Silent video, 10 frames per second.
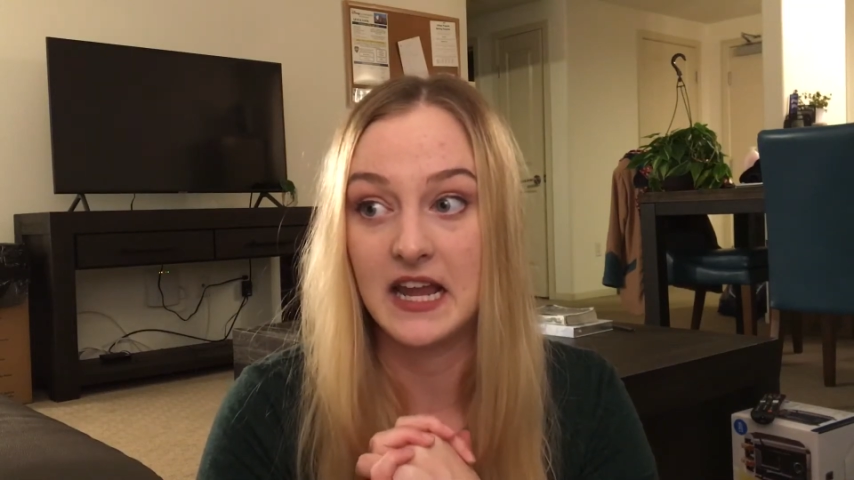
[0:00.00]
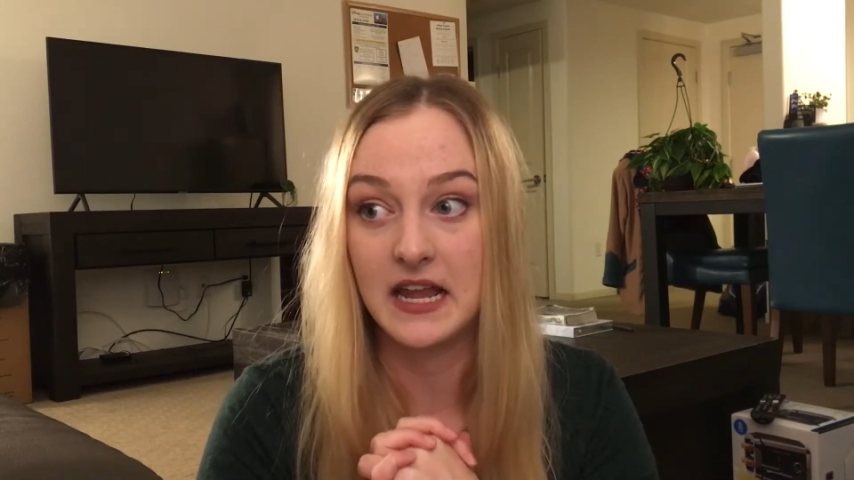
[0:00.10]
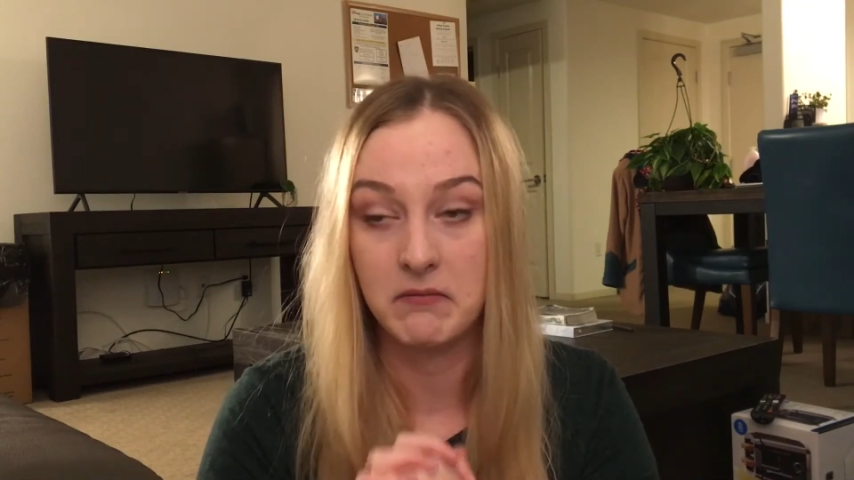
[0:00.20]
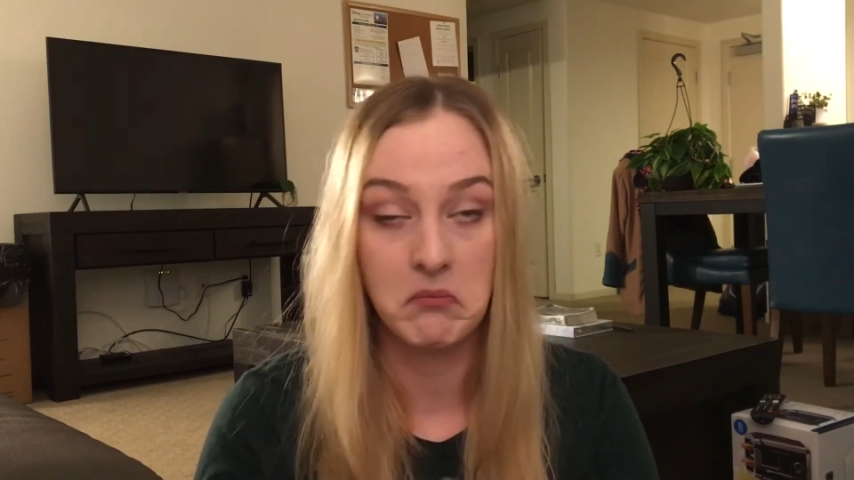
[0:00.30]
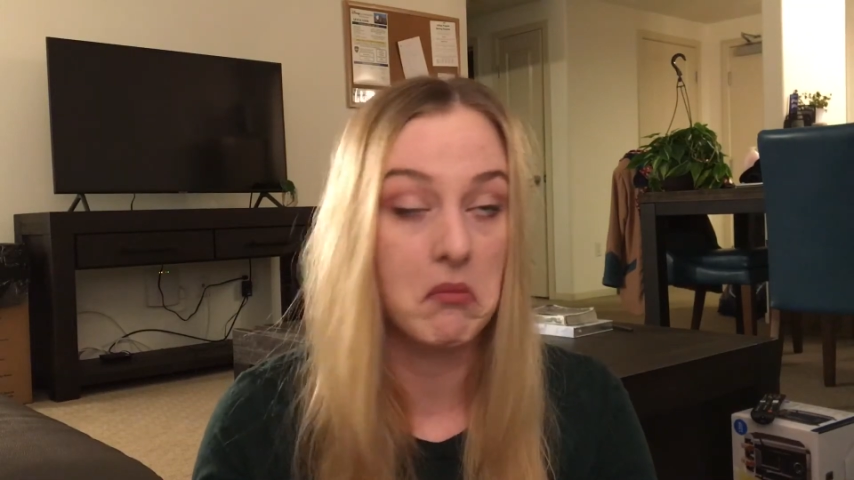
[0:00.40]

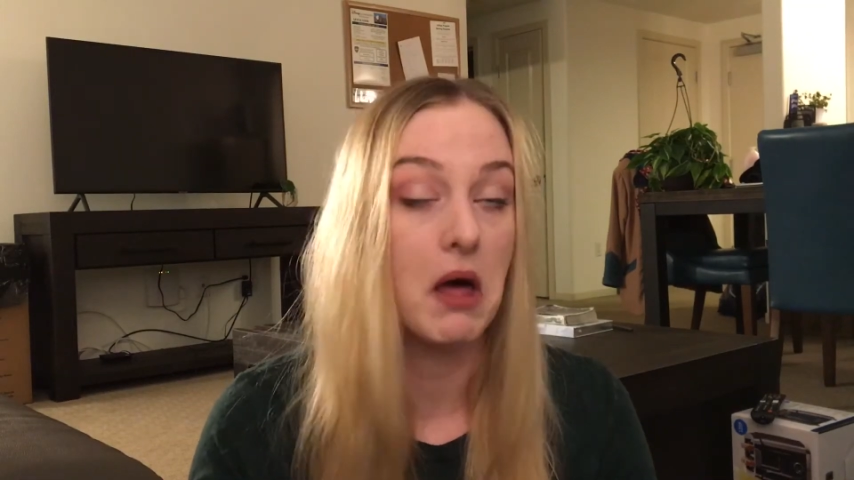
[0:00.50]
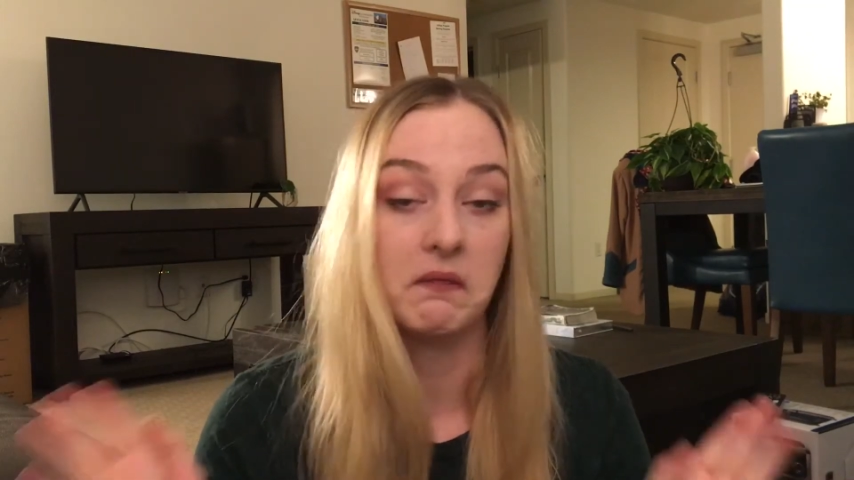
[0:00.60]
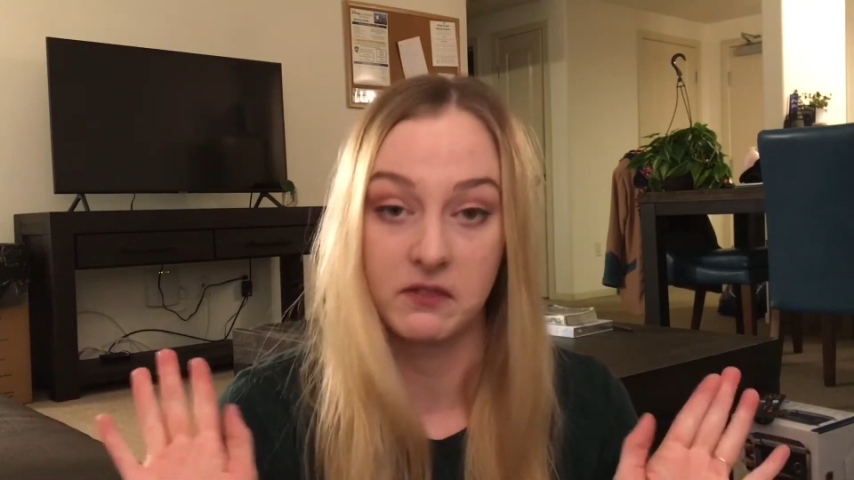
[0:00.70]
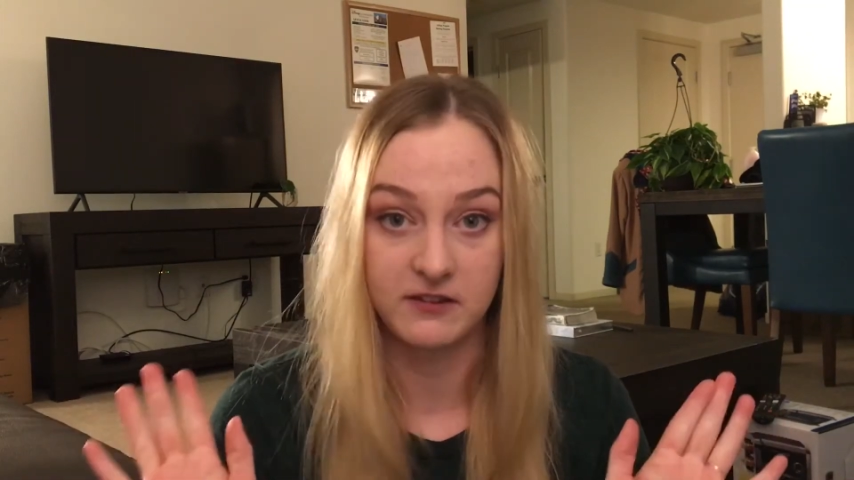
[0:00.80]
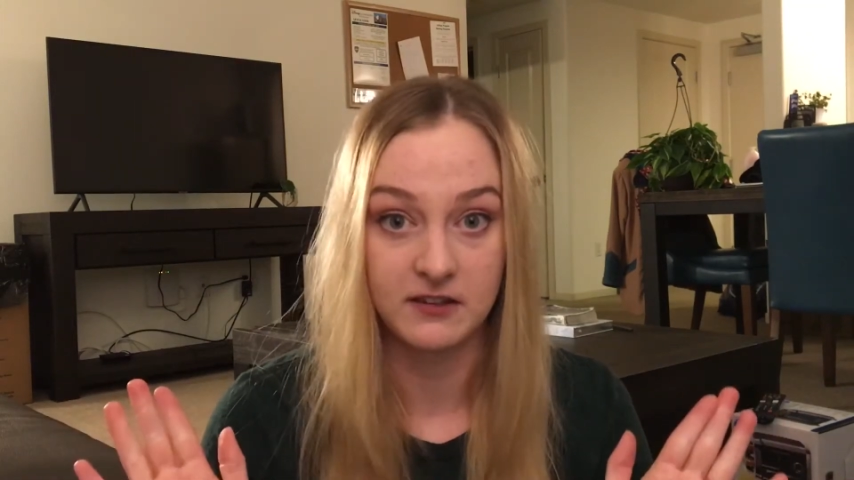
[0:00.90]
in
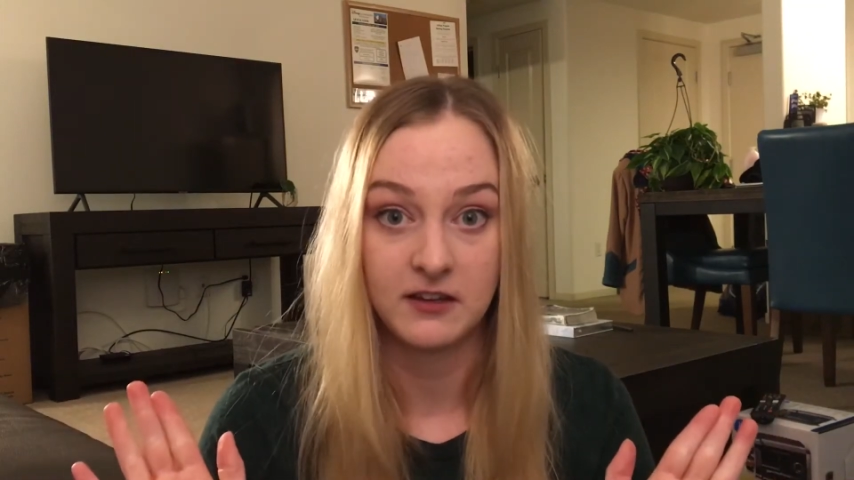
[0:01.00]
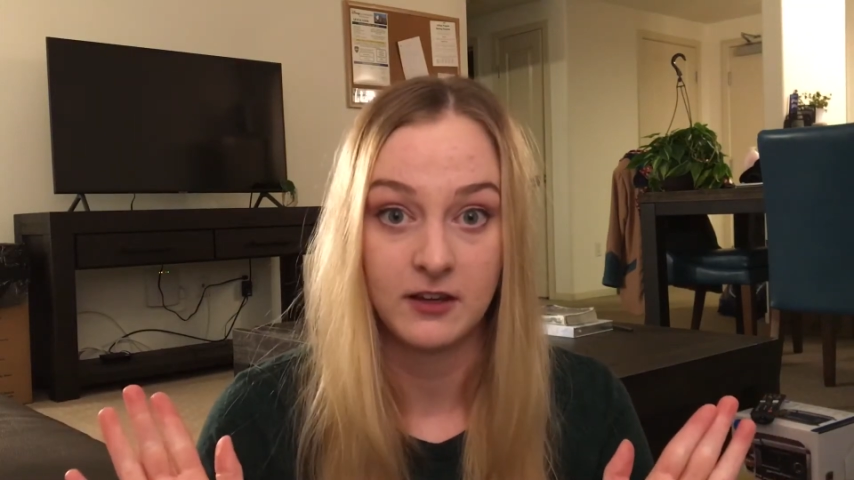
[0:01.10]
months,